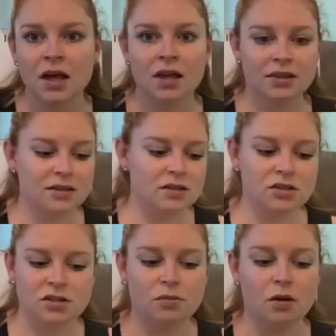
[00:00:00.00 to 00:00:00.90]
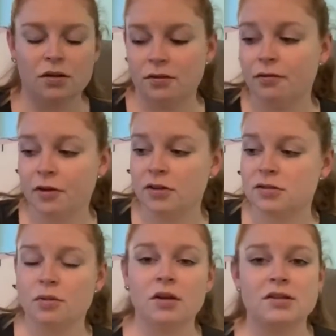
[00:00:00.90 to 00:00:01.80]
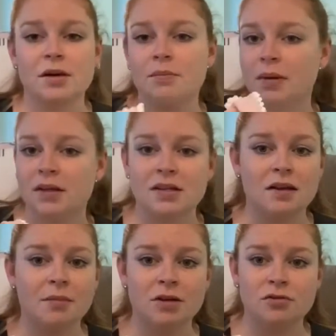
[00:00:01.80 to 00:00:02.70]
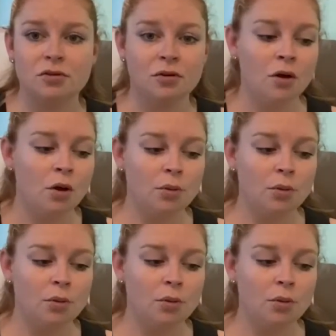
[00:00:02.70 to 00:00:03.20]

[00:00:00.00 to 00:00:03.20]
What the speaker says: These are just the first ones I picked out of my drawer.